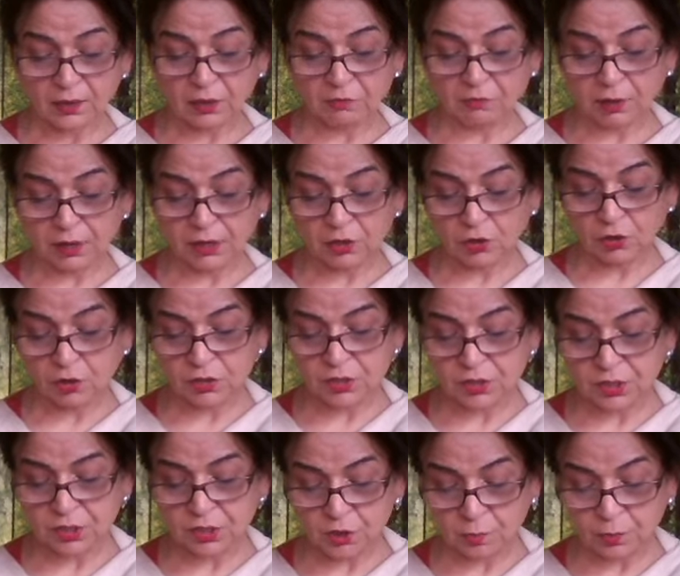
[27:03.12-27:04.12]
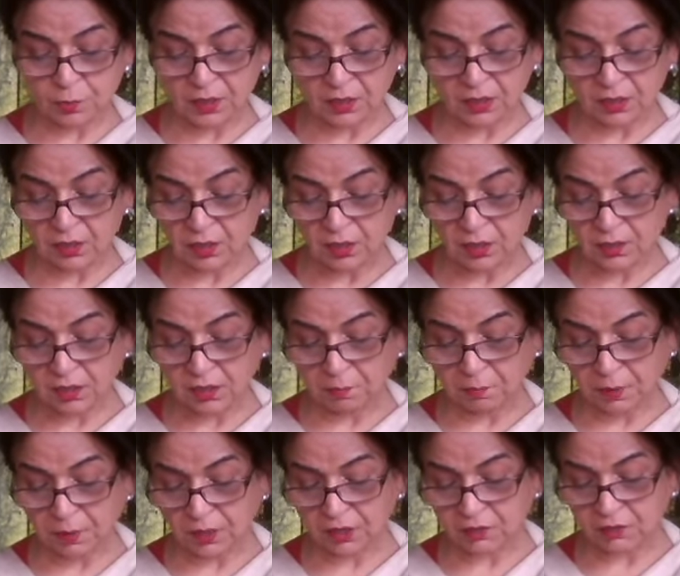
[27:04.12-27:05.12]
the white horse's speed. The
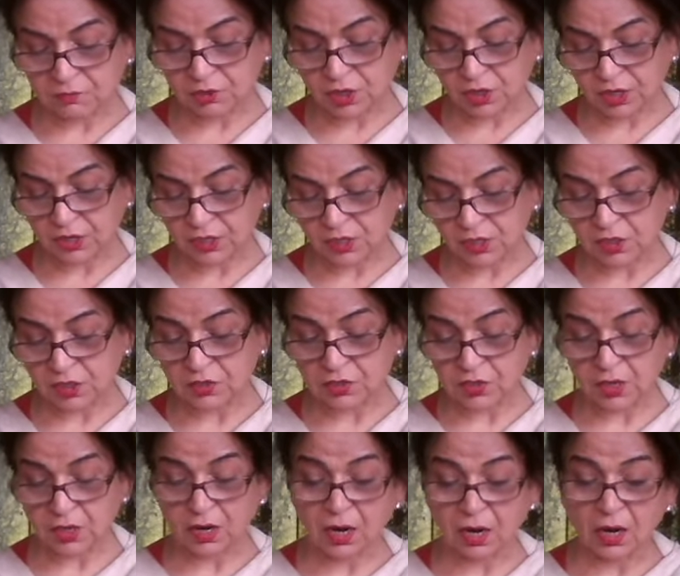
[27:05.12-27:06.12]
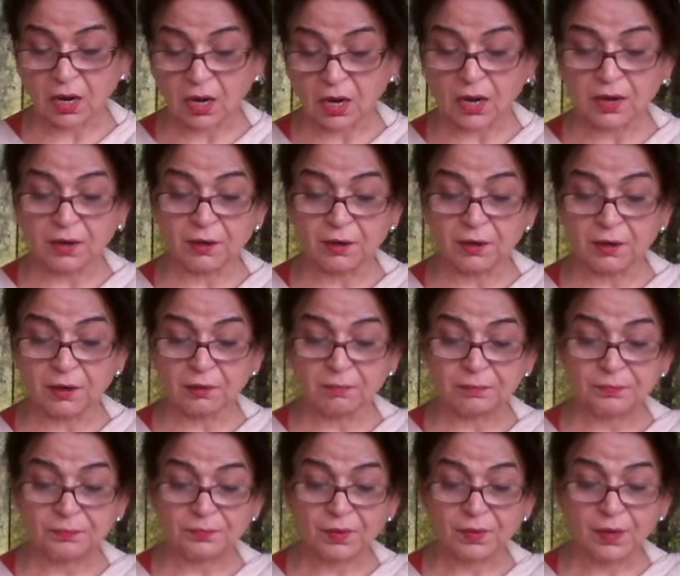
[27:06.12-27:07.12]
Pandav's chariot is a hard
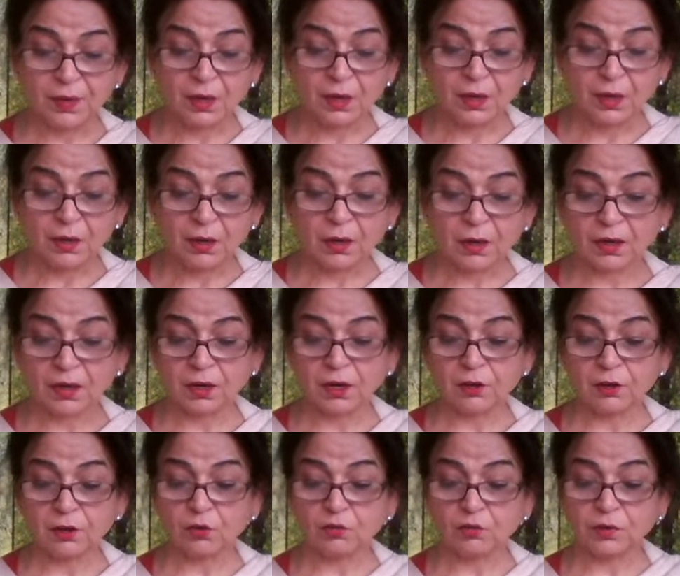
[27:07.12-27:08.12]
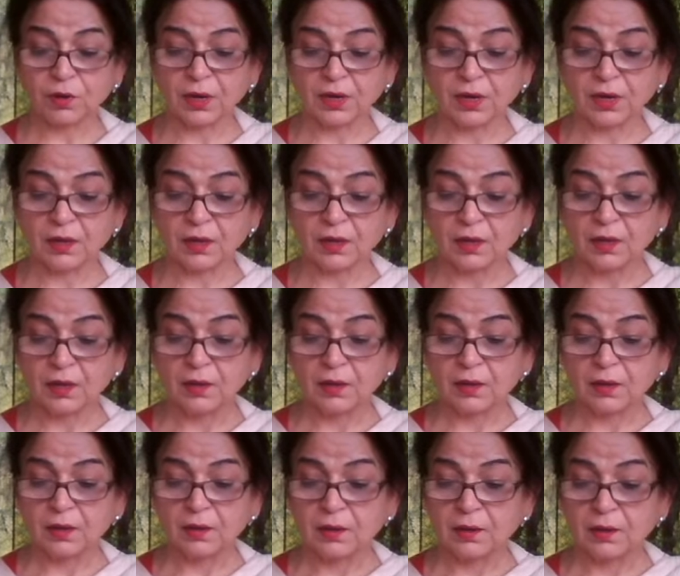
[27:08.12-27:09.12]
target to find.
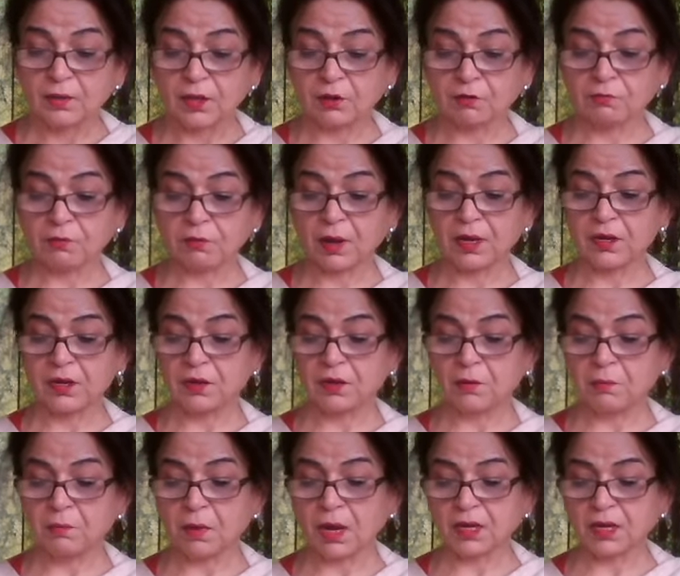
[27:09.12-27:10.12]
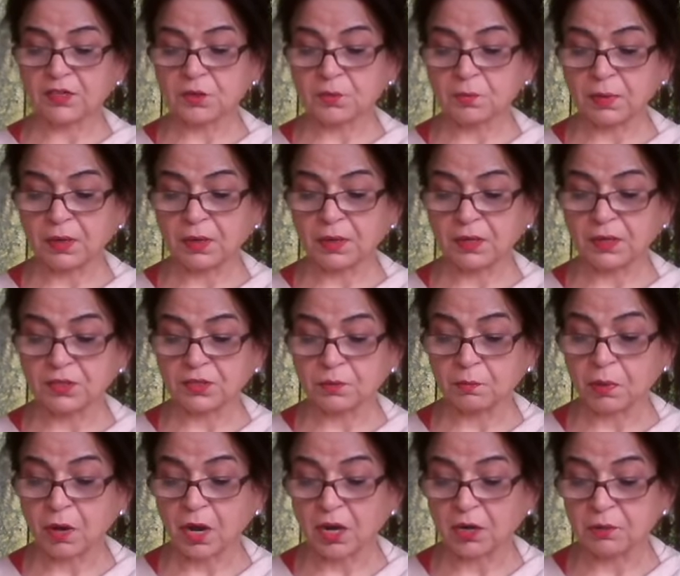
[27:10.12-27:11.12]
Their finer
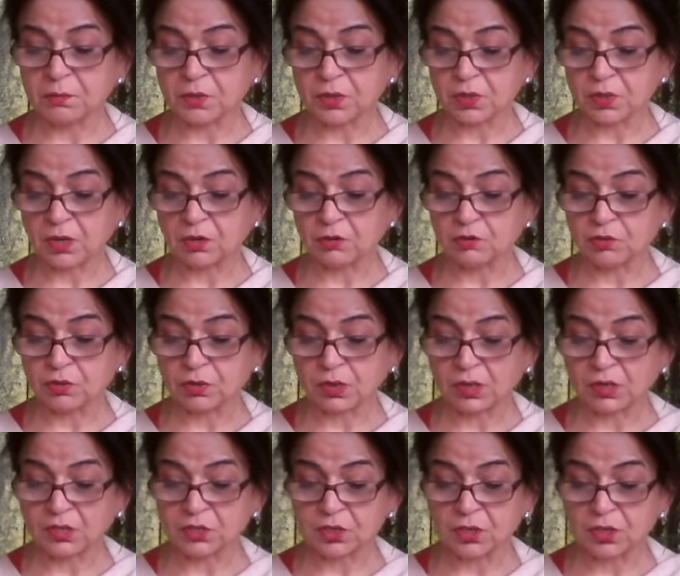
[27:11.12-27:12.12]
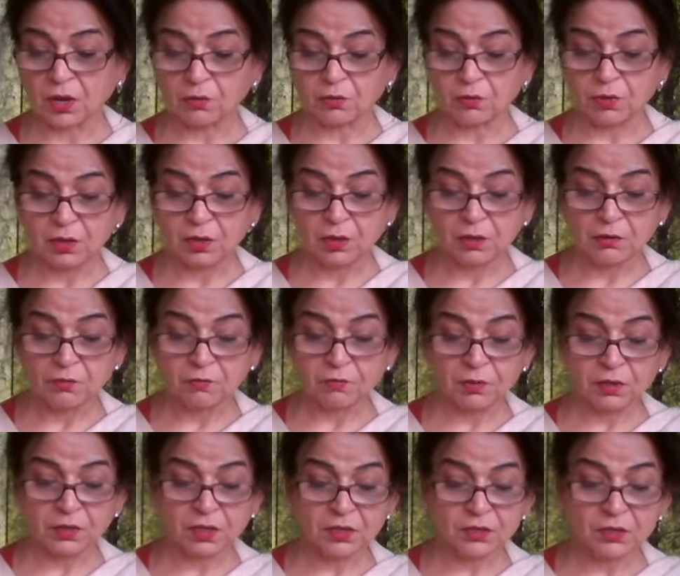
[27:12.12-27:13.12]
marksman's barbs Arjun cuts down
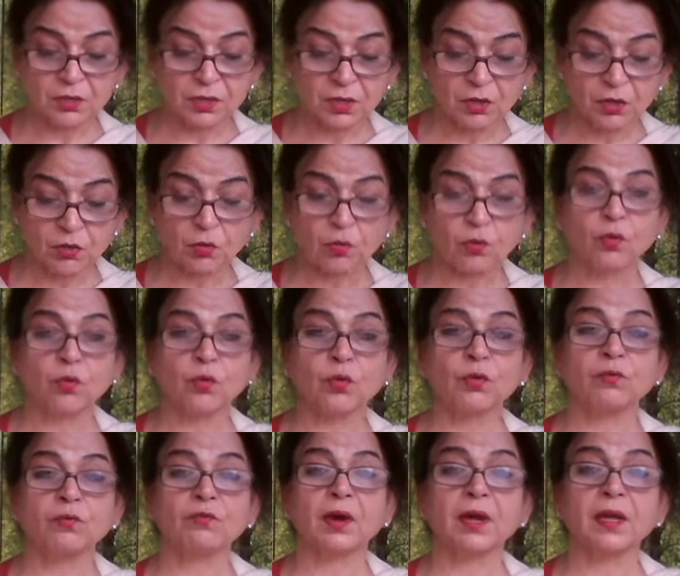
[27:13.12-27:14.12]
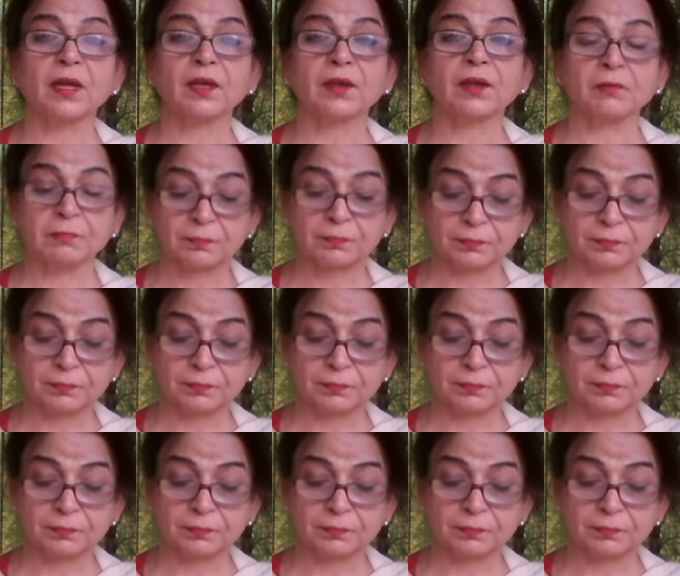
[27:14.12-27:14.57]
with his own fire.